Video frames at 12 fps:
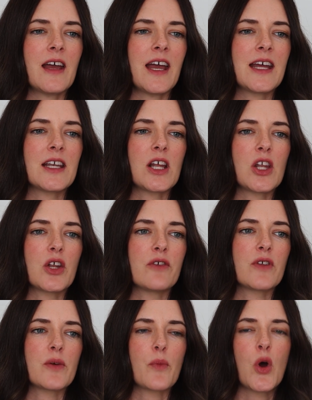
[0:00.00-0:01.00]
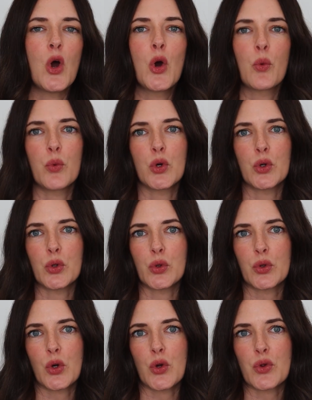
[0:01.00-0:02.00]
and a lot of them will
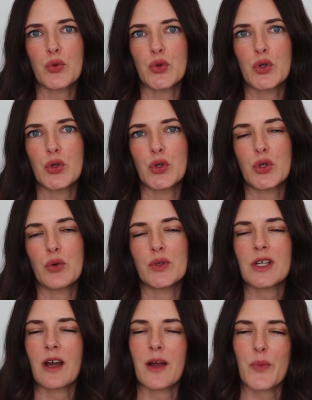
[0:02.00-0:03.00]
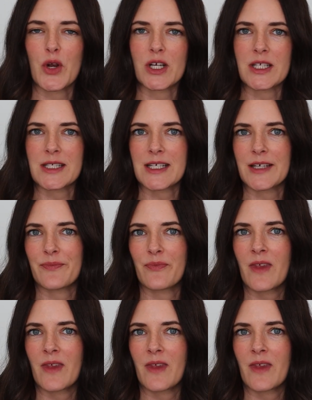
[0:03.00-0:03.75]
go through your entire pregnancy,